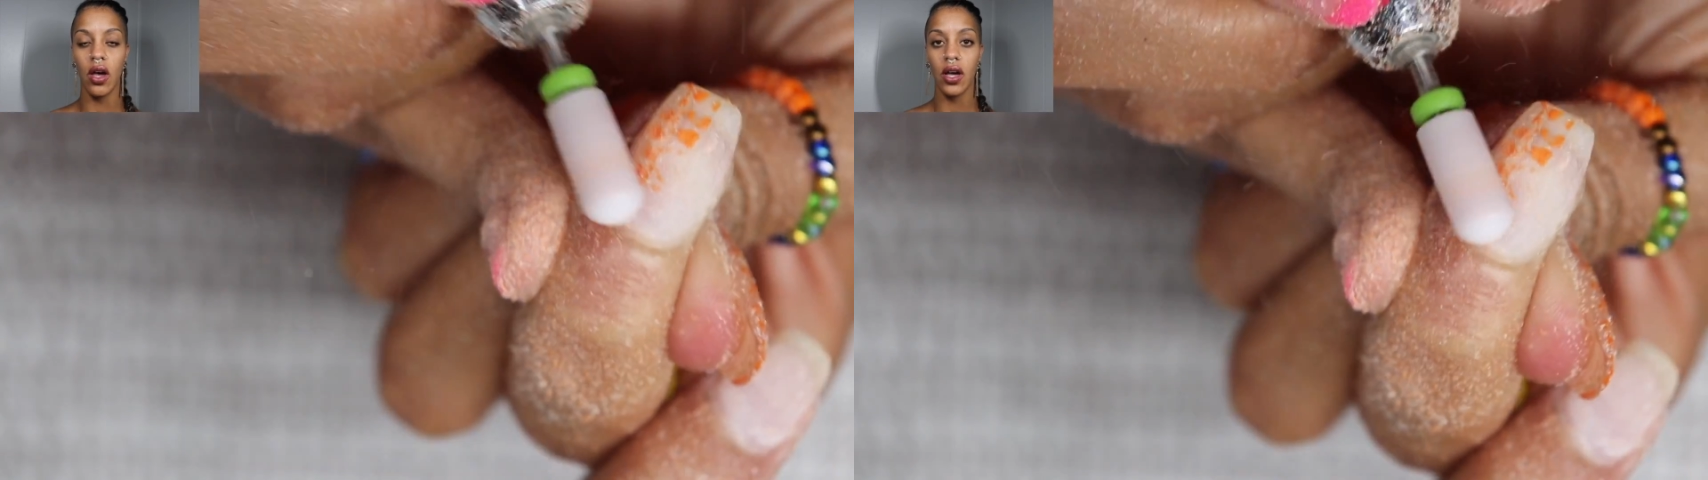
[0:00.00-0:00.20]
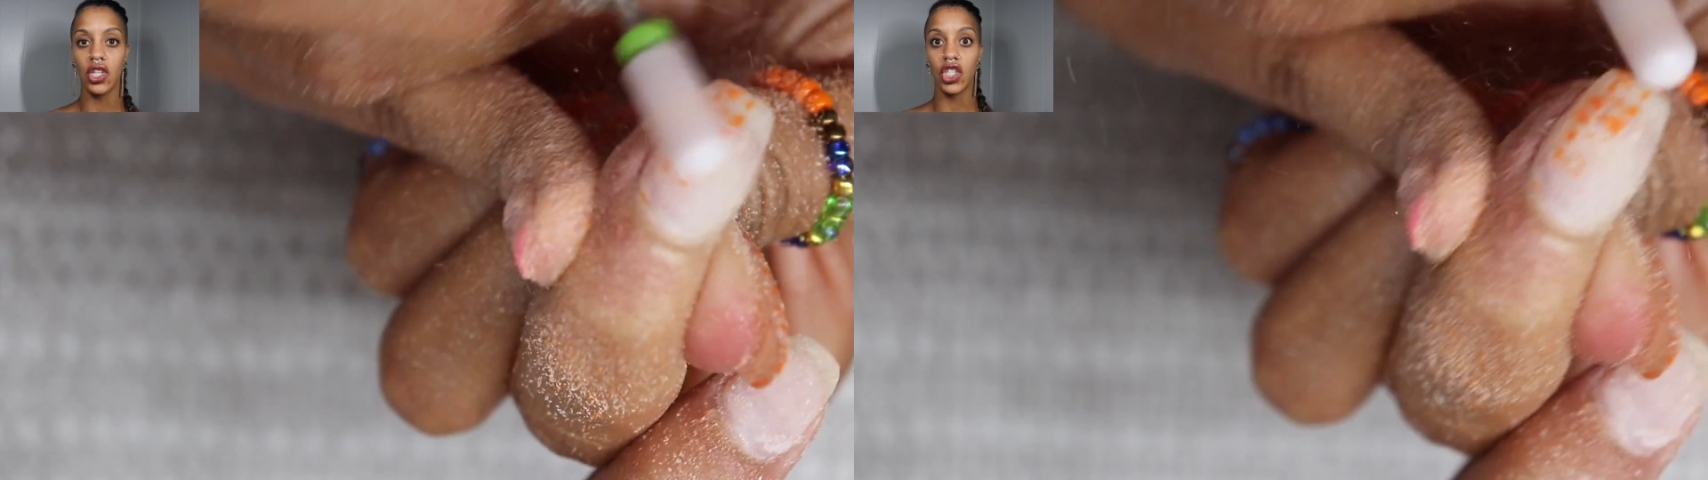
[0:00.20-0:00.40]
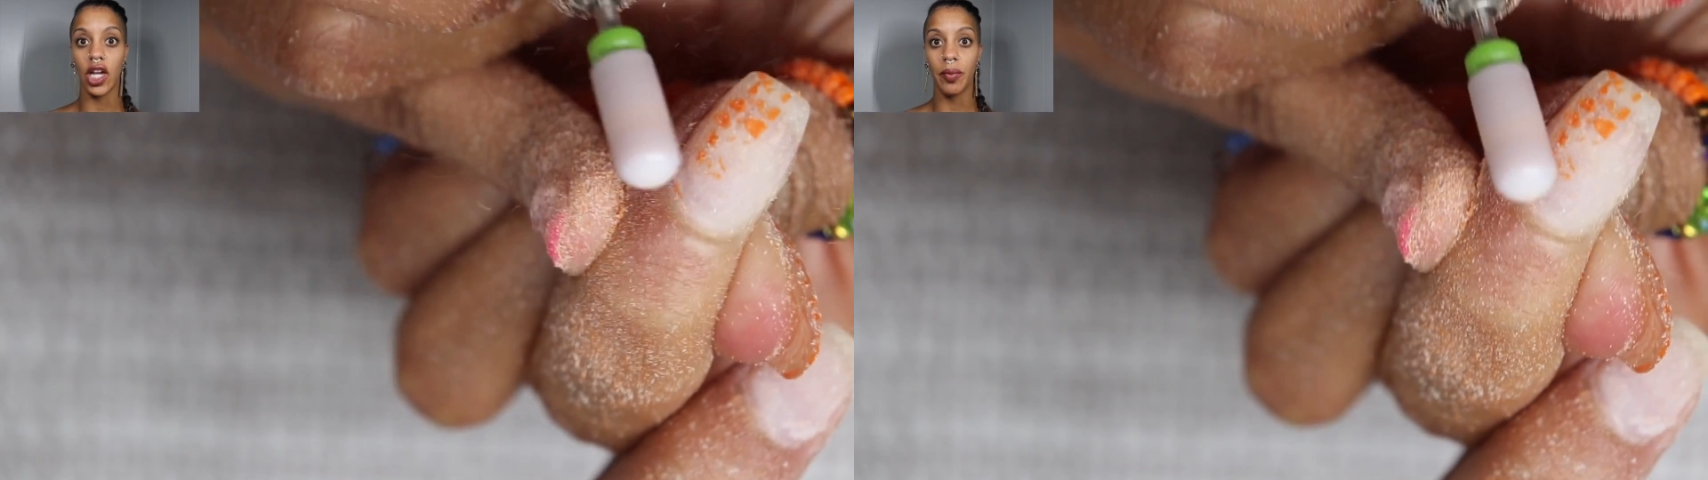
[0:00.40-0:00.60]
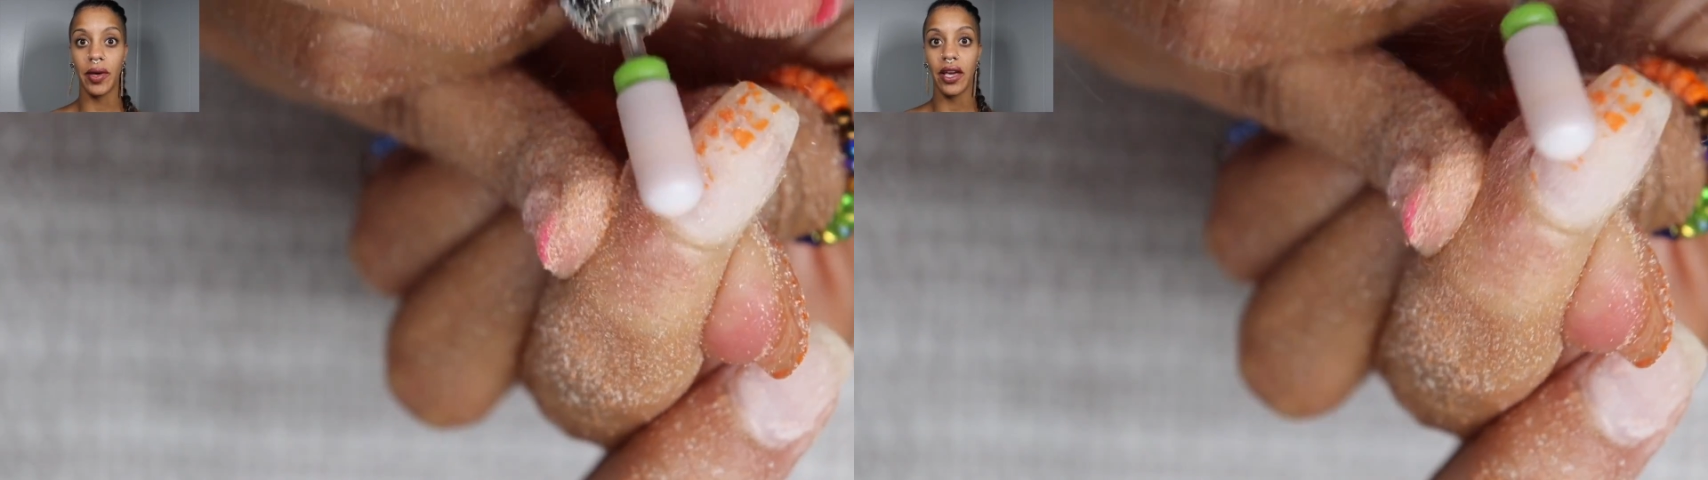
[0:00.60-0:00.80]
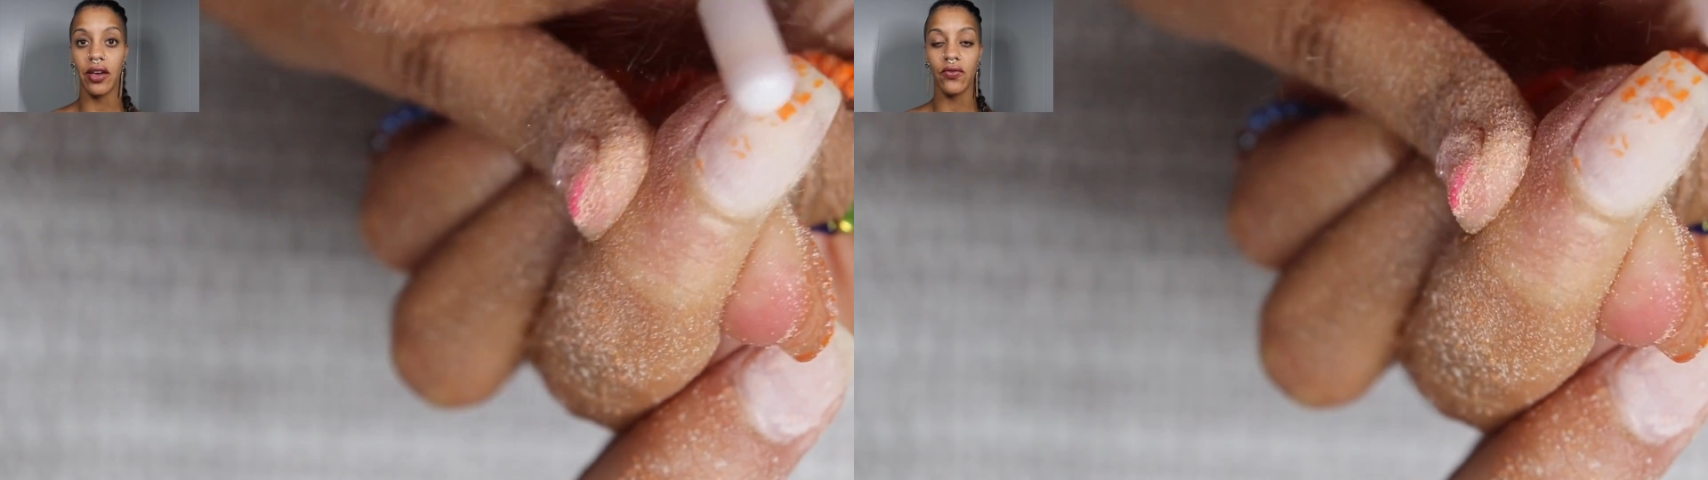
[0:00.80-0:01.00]
shaping
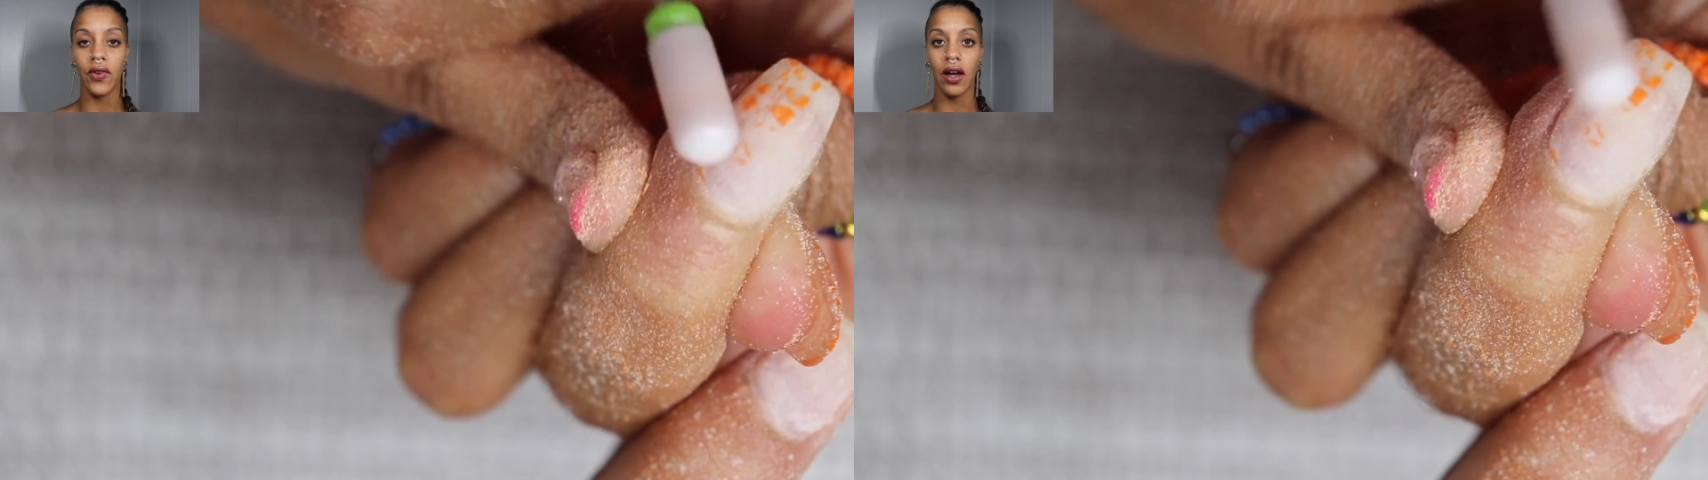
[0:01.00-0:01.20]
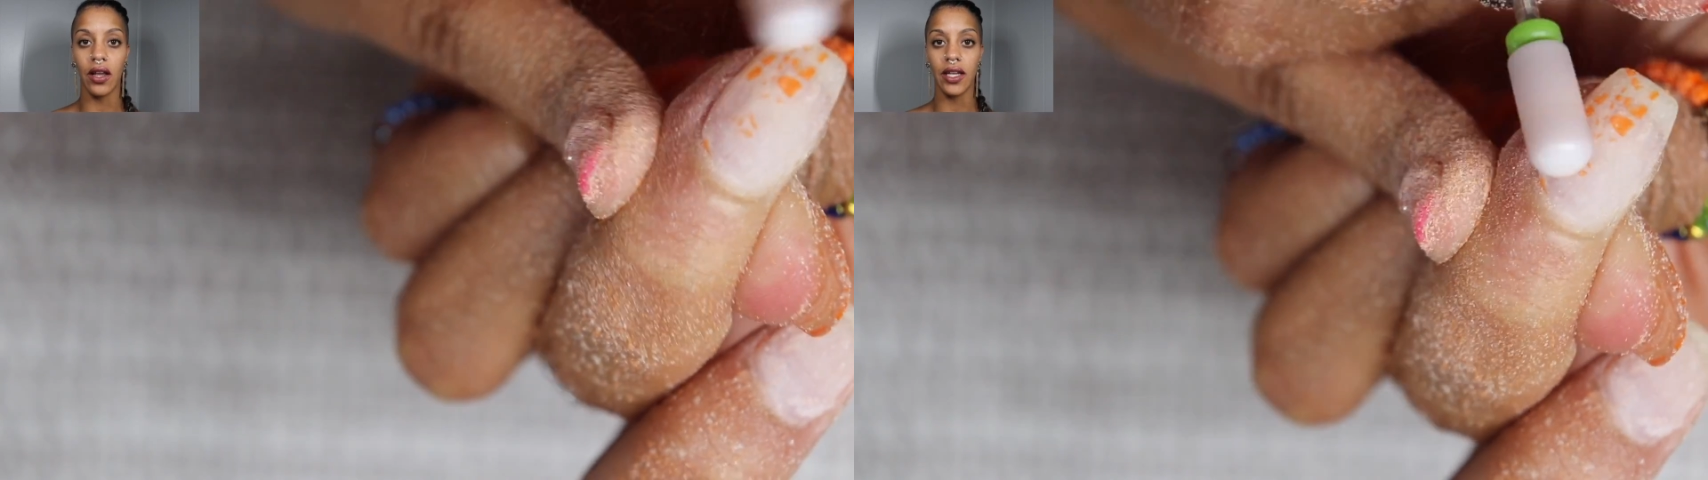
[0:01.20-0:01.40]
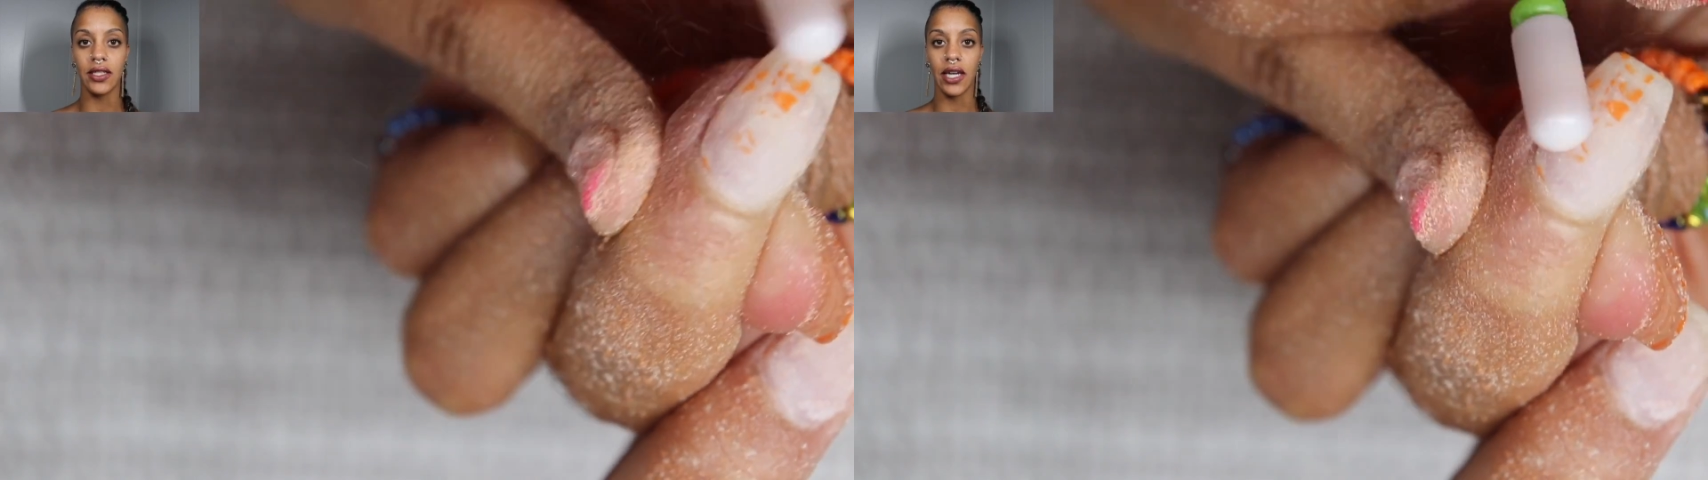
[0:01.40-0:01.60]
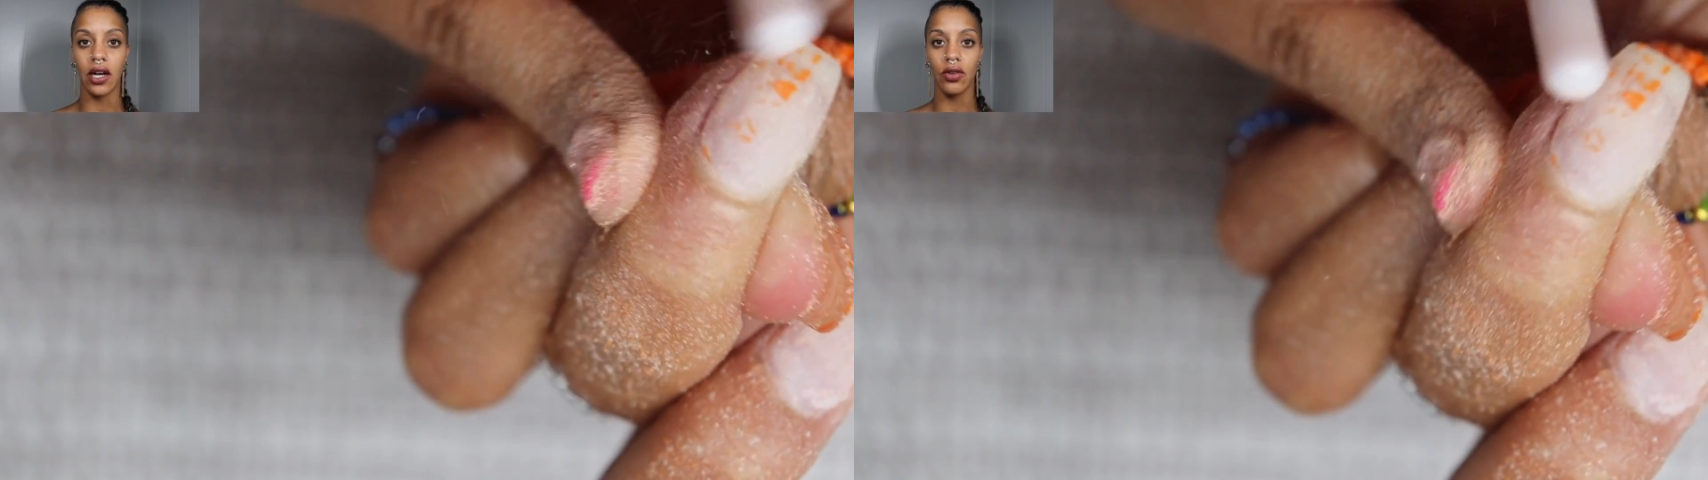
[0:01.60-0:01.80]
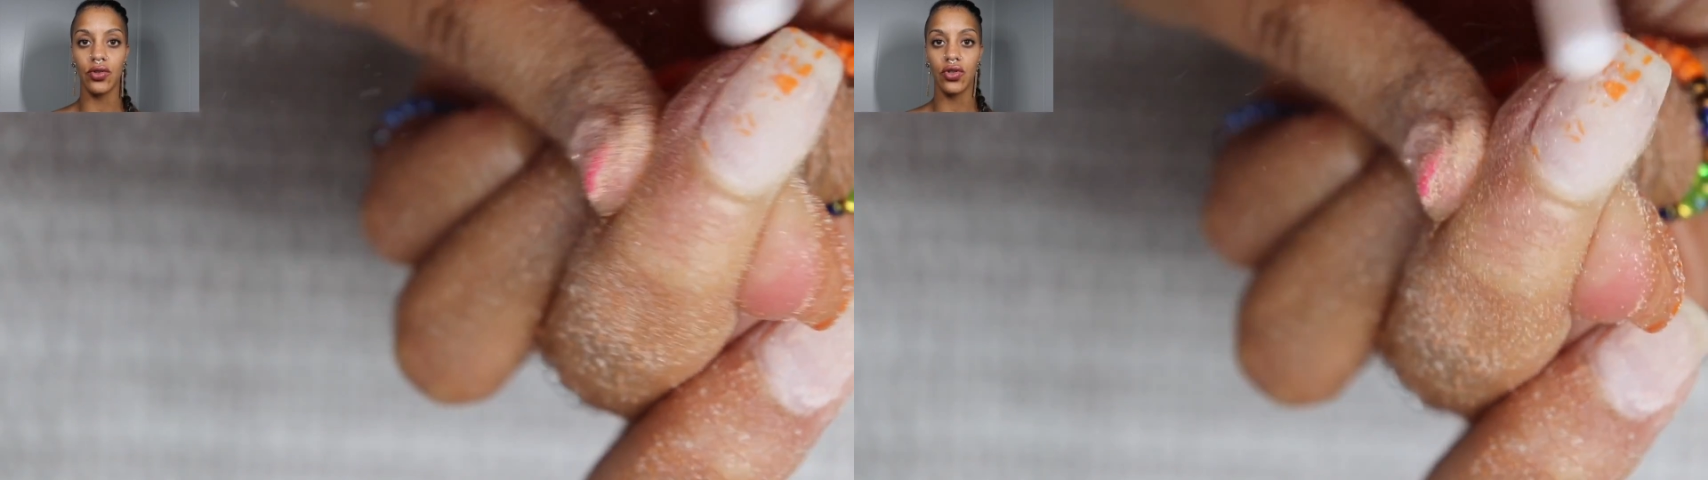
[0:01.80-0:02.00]
it and filing it down.